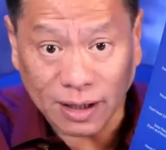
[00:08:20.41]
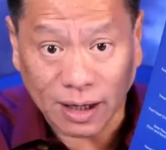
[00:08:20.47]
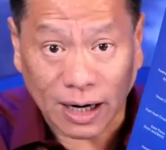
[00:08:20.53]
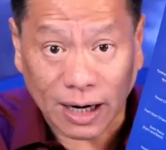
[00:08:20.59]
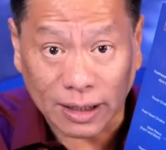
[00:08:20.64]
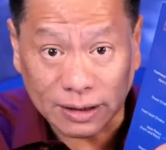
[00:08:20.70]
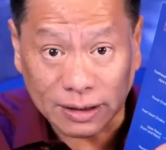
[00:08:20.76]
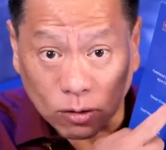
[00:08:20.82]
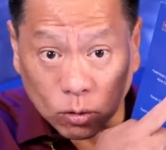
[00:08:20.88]

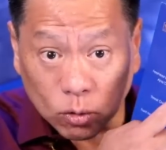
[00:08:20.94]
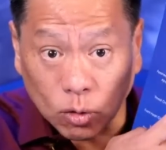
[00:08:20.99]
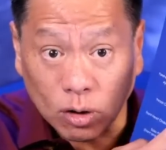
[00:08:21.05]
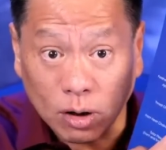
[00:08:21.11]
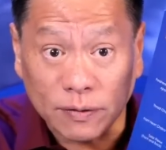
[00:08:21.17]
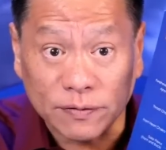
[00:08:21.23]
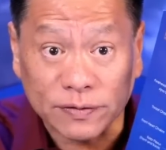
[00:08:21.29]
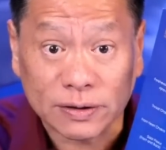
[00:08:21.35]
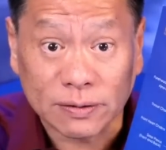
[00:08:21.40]
are the
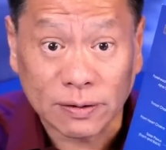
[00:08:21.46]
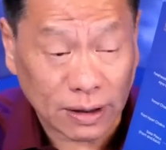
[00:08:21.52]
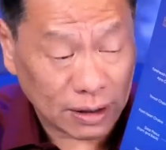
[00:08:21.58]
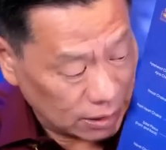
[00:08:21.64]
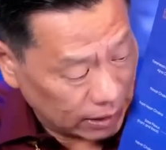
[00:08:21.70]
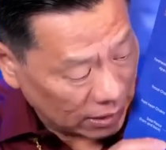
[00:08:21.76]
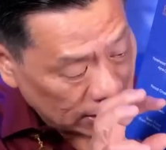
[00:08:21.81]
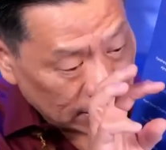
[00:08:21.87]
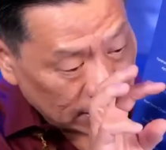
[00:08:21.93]
row of
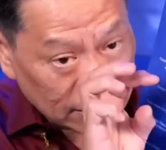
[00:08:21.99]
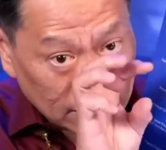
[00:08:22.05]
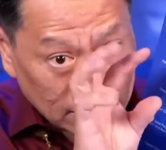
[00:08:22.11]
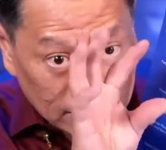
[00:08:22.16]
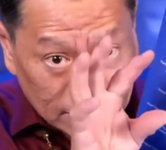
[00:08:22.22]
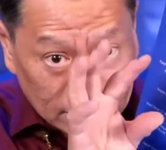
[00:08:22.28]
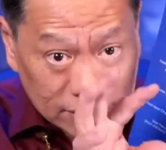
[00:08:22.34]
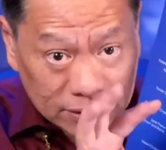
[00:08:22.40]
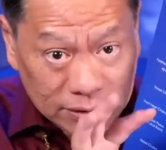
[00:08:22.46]

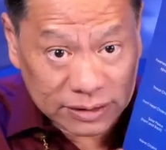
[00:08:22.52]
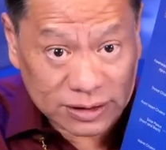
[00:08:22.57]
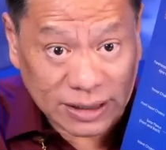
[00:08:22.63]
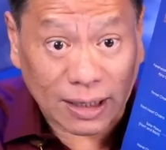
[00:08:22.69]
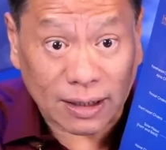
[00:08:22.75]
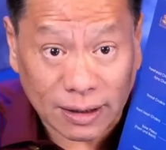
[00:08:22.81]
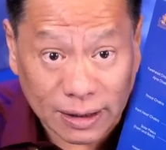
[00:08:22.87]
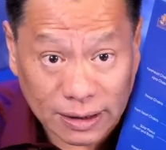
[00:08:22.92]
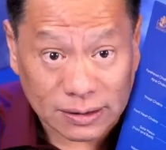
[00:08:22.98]

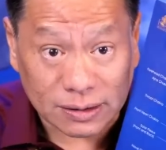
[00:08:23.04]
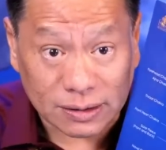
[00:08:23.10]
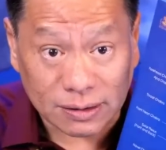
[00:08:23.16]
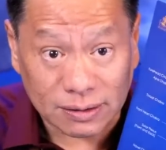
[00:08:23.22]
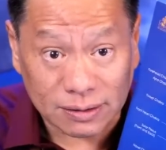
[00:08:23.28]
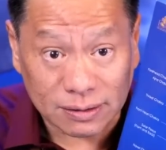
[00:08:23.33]
chakras.